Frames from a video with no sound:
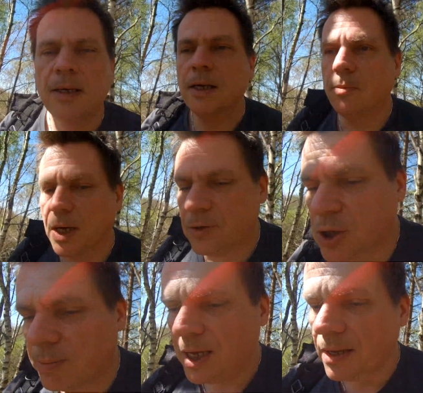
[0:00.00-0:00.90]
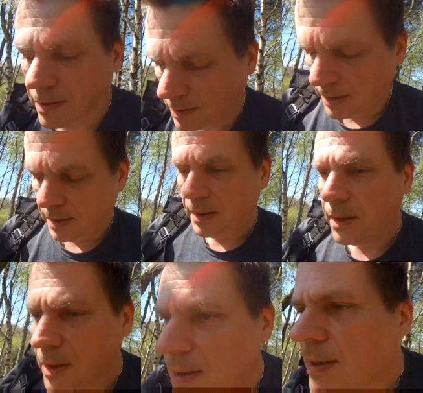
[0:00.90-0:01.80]
I'm getting chubby.
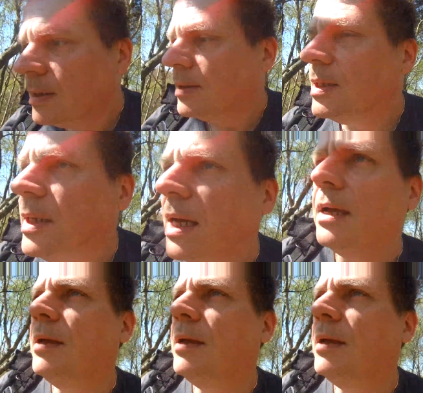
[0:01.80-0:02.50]
So yeah.